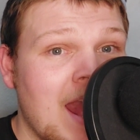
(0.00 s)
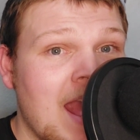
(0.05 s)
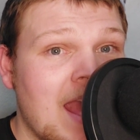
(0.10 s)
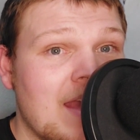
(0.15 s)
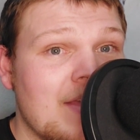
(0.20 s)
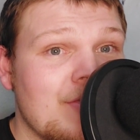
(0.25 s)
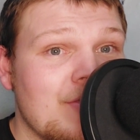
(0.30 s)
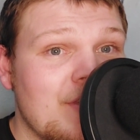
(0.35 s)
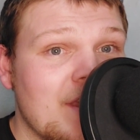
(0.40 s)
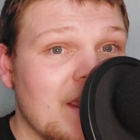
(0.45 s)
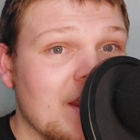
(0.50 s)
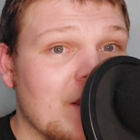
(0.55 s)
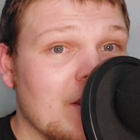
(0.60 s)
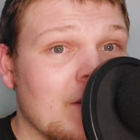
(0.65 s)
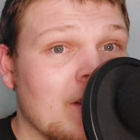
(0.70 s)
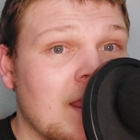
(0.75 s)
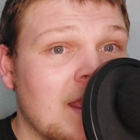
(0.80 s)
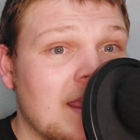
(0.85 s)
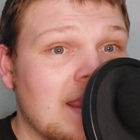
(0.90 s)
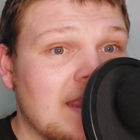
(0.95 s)

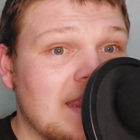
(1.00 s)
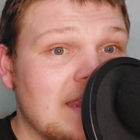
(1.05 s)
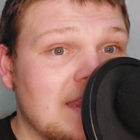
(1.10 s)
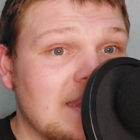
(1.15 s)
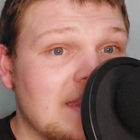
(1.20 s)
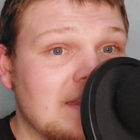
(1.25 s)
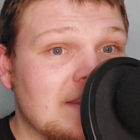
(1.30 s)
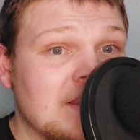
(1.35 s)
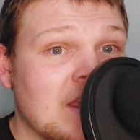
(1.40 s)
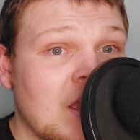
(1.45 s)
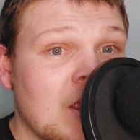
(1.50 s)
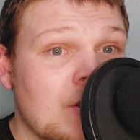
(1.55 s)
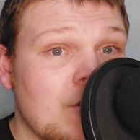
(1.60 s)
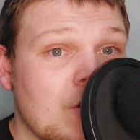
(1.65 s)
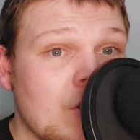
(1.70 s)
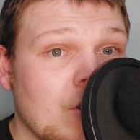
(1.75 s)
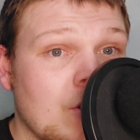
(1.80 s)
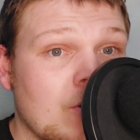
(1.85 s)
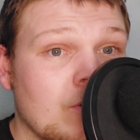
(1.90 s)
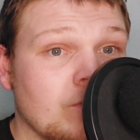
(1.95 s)
There is
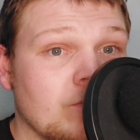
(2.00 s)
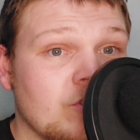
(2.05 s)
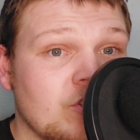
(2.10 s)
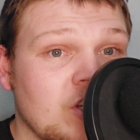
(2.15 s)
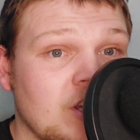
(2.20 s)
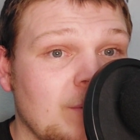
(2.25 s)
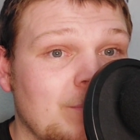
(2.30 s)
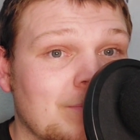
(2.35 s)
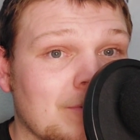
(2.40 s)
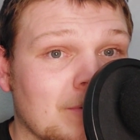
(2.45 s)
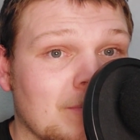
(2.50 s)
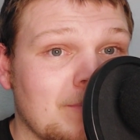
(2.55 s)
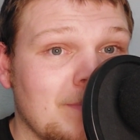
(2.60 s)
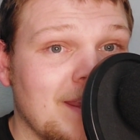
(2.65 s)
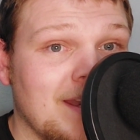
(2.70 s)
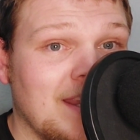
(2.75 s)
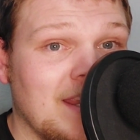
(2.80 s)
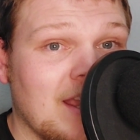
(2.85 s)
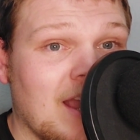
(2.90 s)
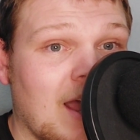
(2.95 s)
no cheaper
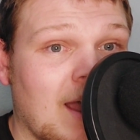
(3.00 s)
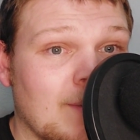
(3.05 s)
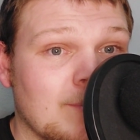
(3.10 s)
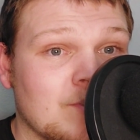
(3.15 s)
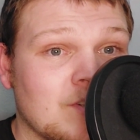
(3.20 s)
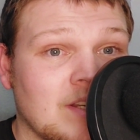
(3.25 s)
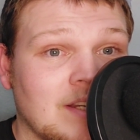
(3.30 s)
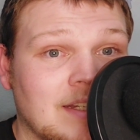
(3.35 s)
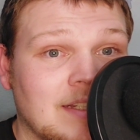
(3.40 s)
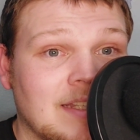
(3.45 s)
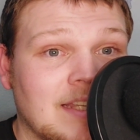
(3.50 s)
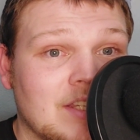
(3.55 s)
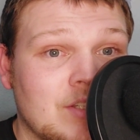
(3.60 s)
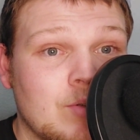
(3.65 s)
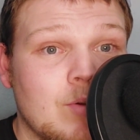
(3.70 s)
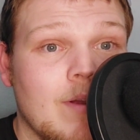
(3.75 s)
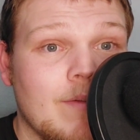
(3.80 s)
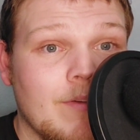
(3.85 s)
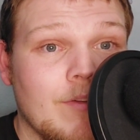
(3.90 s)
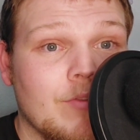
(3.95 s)
mini option unless
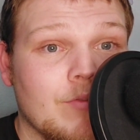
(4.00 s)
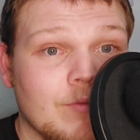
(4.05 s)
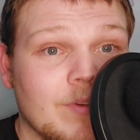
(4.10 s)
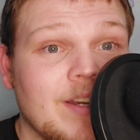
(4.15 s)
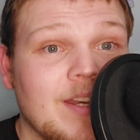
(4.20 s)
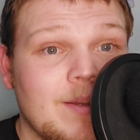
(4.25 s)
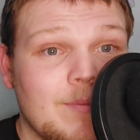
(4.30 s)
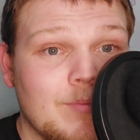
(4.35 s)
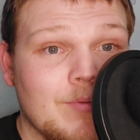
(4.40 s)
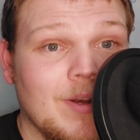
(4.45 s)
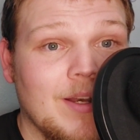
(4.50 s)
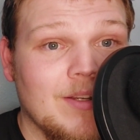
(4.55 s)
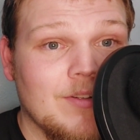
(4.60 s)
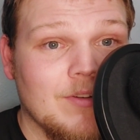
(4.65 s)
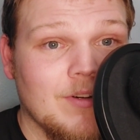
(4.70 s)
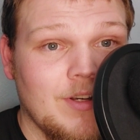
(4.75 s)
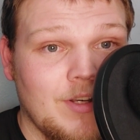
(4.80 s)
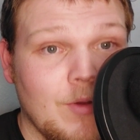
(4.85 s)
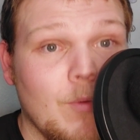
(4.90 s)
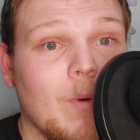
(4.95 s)
you have a 3D
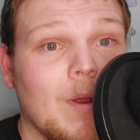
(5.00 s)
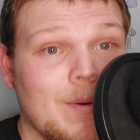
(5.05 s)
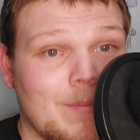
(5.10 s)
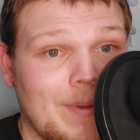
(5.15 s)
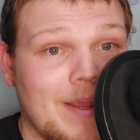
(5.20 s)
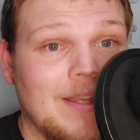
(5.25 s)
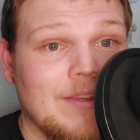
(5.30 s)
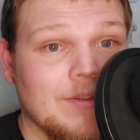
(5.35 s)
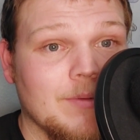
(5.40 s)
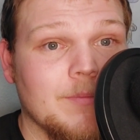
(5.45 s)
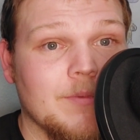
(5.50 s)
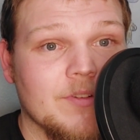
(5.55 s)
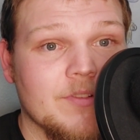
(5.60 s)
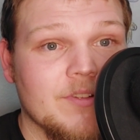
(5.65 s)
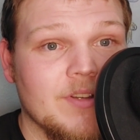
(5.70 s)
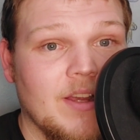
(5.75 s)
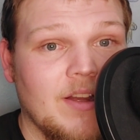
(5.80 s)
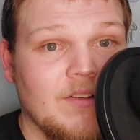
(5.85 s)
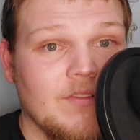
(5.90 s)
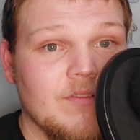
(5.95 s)
printer and you want to paint them
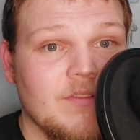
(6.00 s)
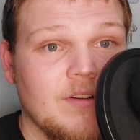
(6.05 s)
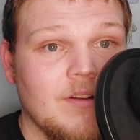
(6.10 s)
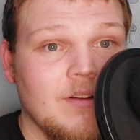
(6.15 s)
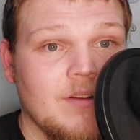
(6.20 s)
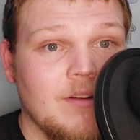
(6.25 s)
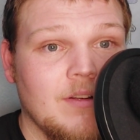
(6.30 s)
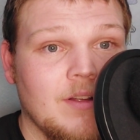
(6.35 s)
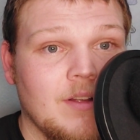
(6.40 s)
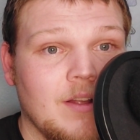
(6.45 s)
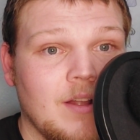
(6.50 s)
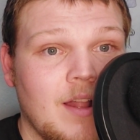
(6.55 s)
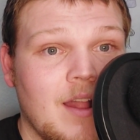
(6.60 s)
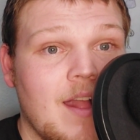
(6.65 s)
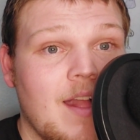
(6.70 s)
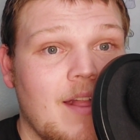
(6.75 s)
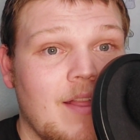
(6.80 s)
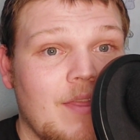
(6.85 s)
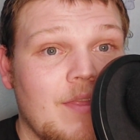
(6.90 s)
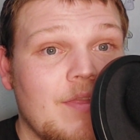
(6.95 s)
yourself.
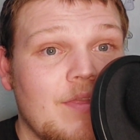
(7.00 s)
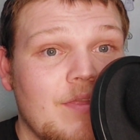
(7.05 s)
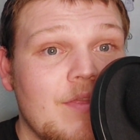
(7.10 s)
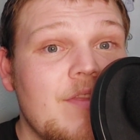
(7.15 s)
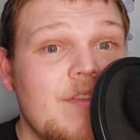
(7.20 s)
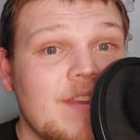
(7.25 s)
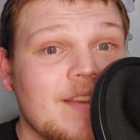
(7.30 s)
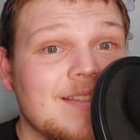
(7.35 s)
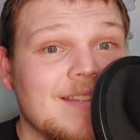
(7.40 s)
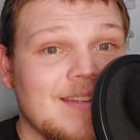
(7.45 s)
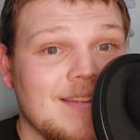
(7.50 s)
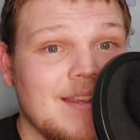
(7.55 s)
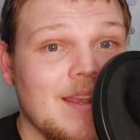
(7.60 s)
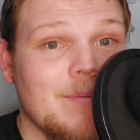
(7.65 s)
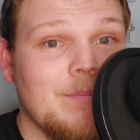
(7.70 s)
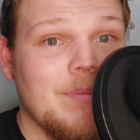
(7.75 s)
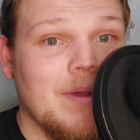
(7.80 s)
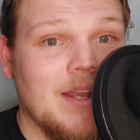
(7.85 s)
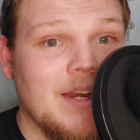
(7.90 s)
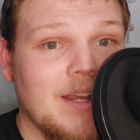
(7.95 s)
This is
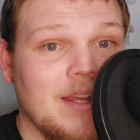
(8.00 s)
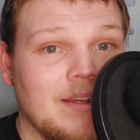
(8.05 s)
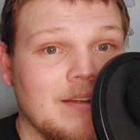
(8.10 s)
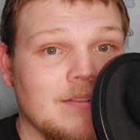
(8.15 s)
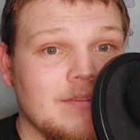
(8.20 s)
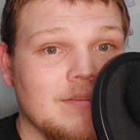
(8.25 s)
it, buddy.